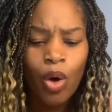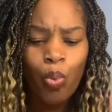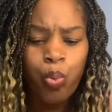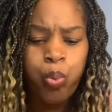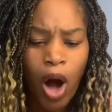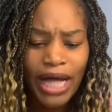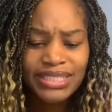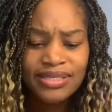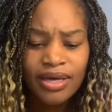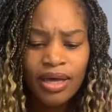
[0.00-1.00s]

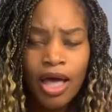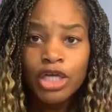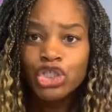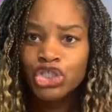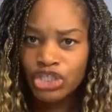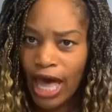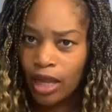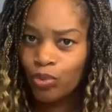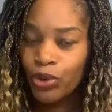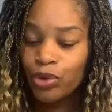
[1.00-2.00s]
What?
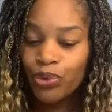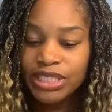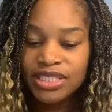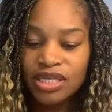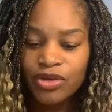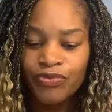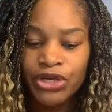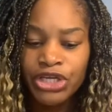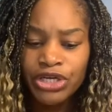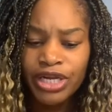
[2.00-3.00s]
Shall we
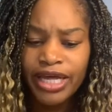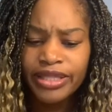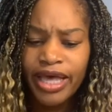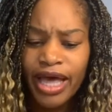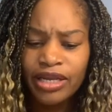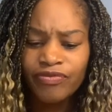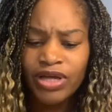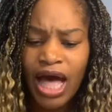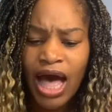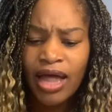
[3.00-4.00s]
receive good at the hand of
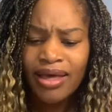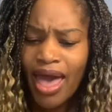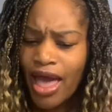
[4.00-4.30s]
God,